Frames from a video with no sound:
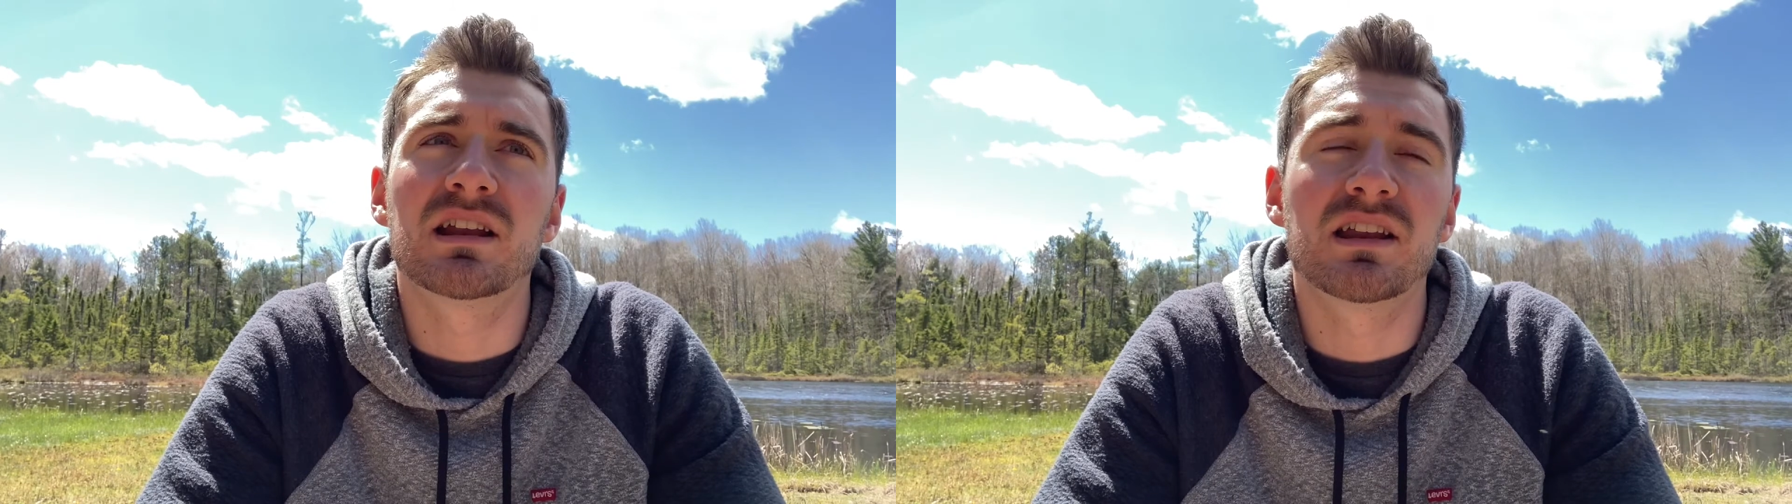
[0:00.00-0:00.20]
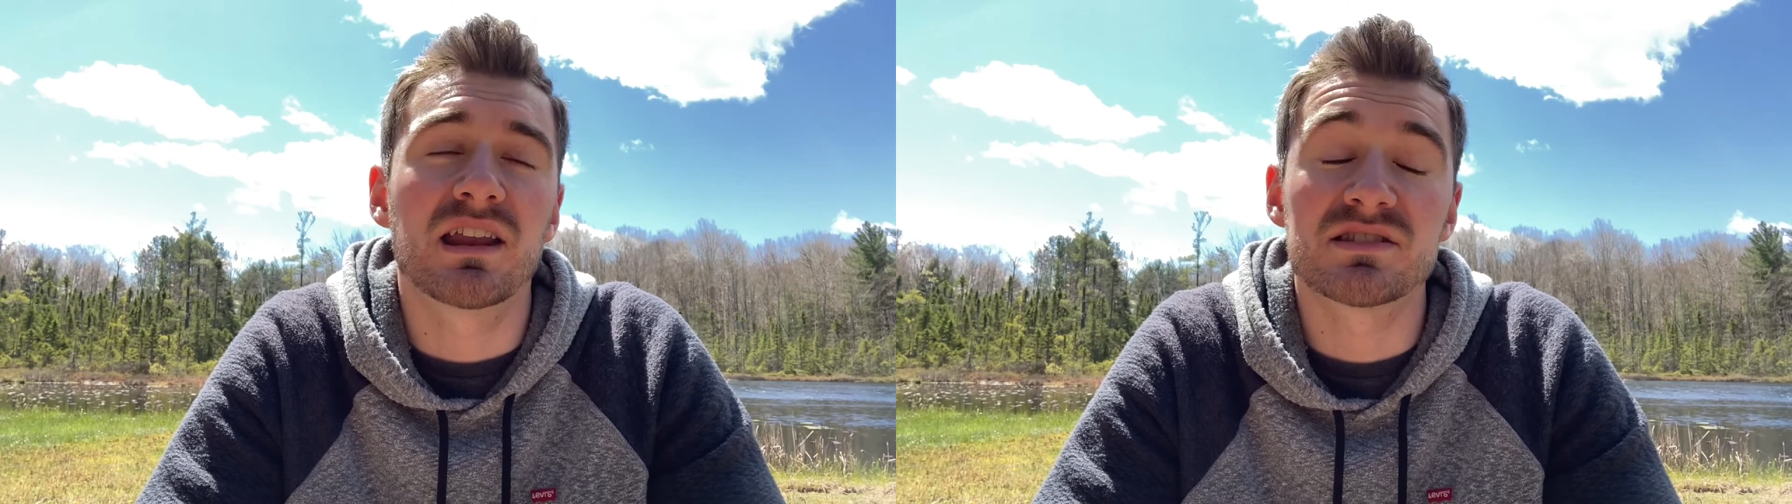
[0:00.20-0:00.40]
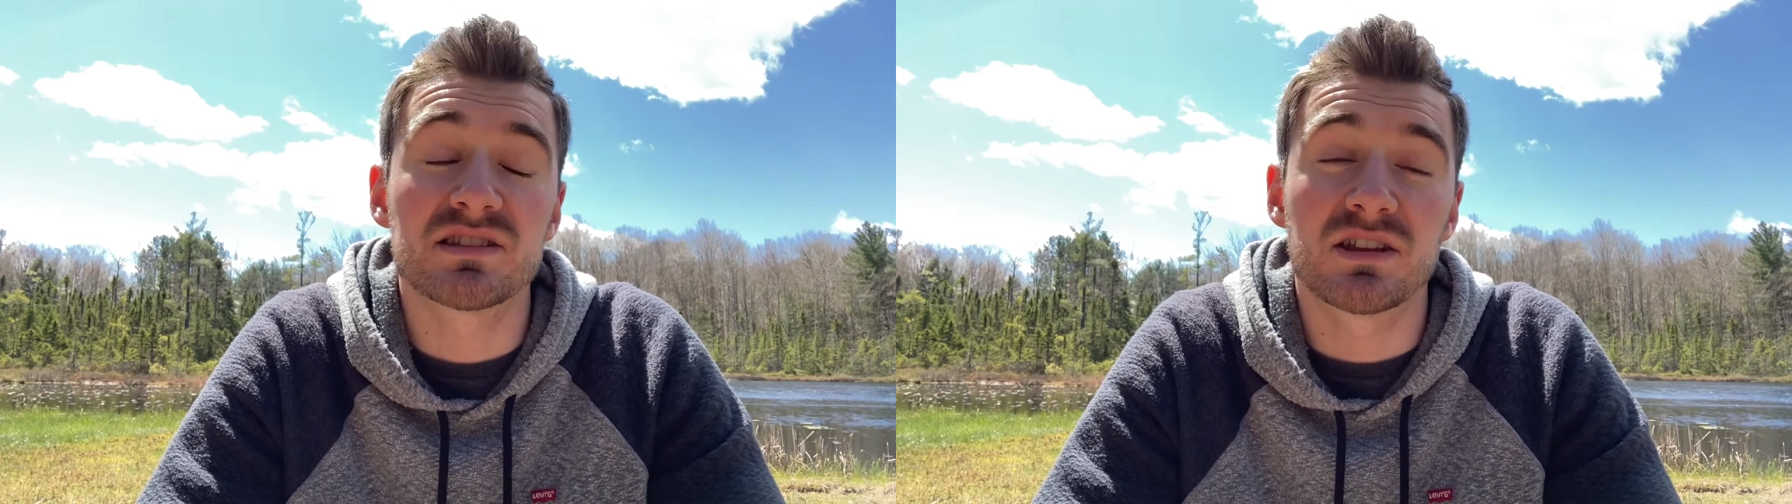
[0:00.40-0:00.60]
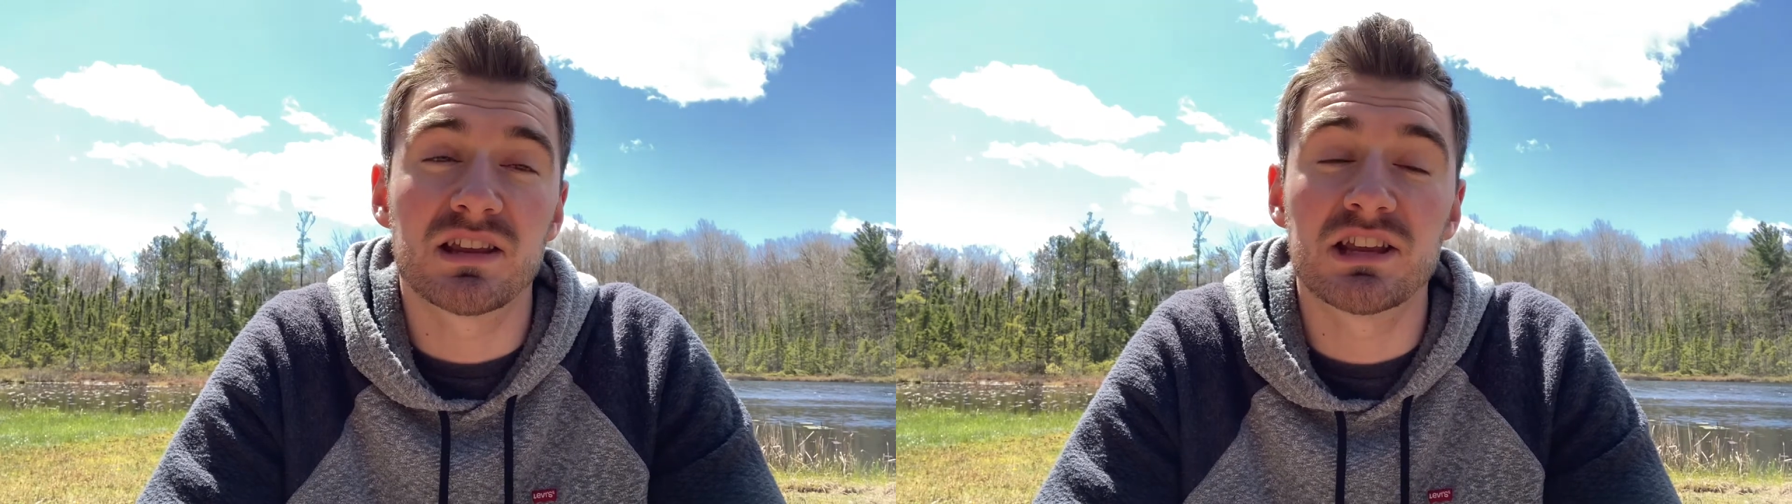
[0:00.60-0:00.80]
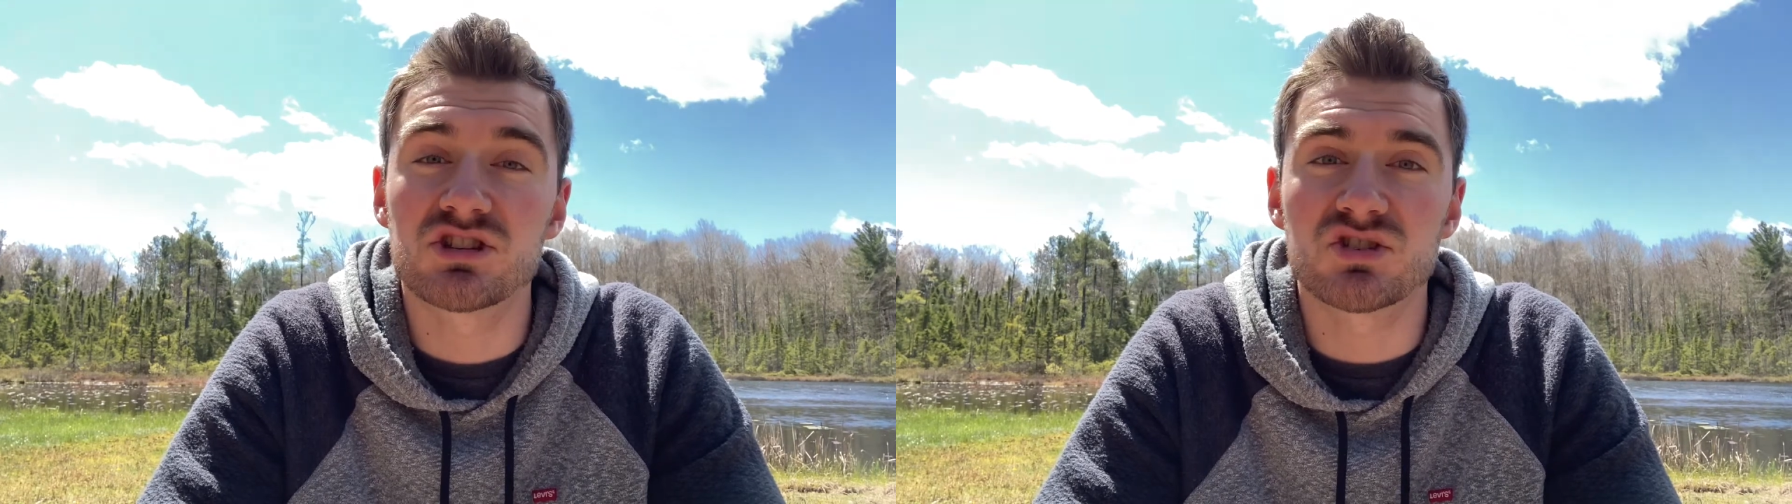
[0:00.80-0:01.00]
in an instant
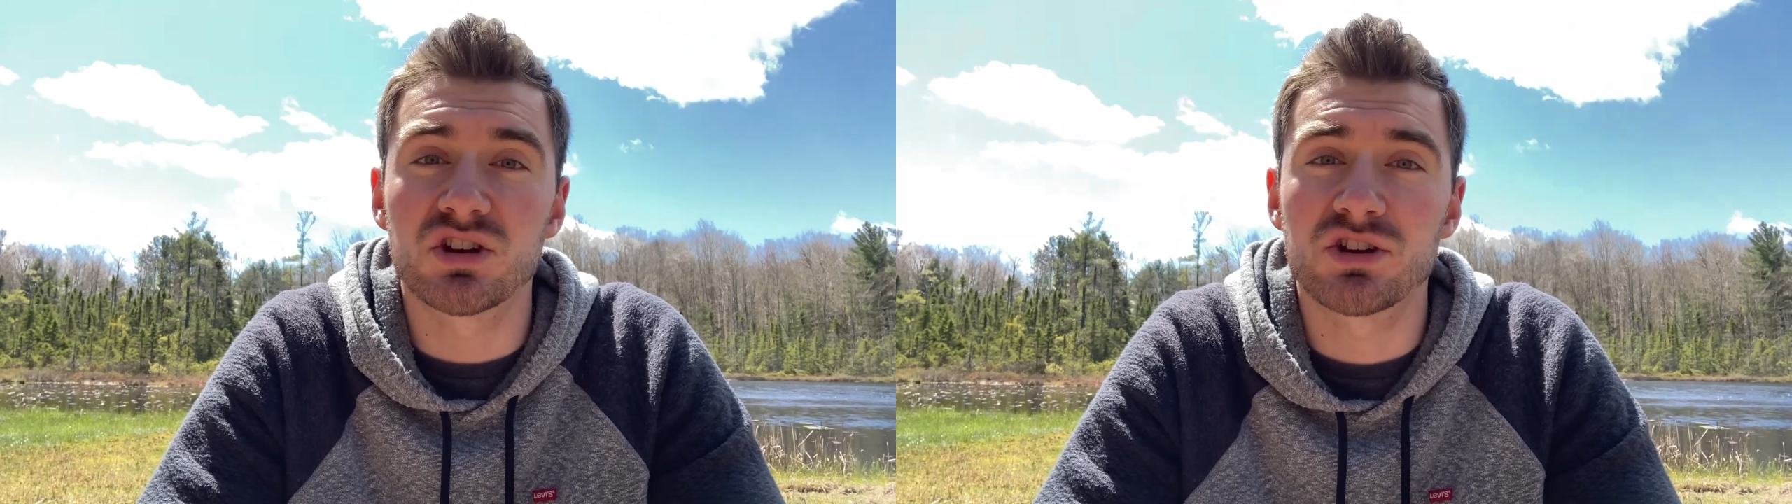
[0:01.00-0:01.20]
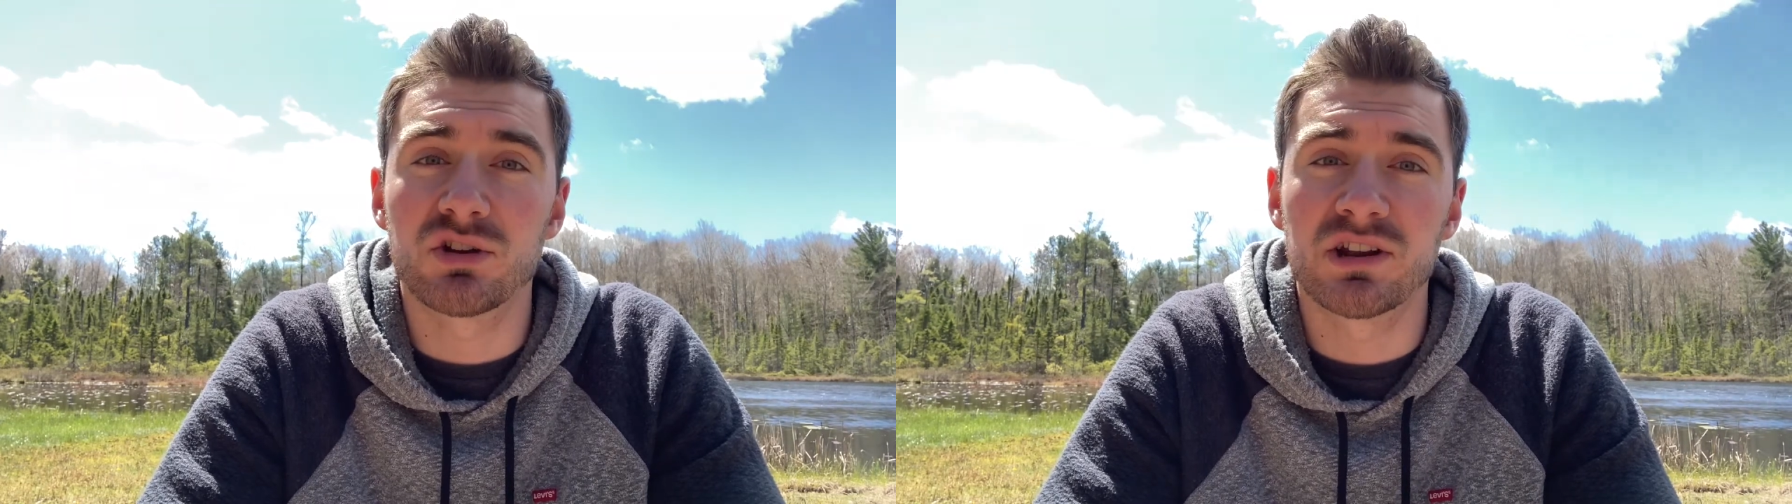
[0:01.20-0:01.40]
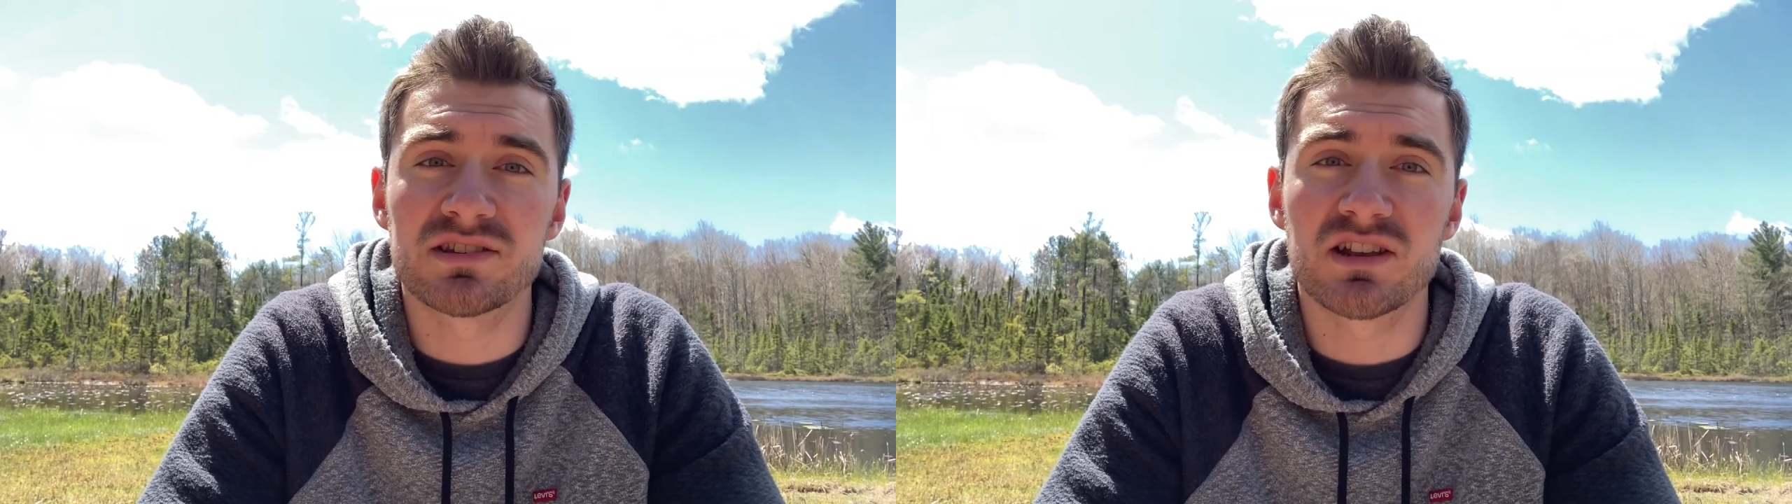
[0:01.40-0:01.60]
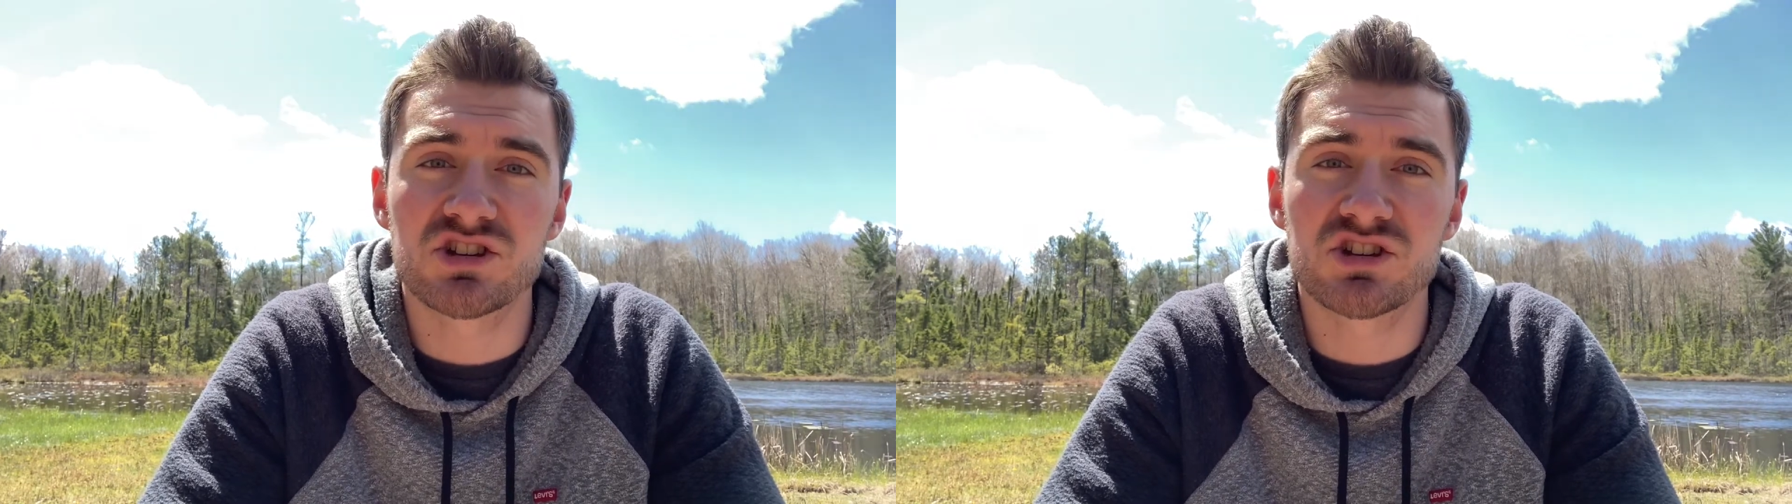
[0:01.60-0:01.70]
he just looked at her and he said,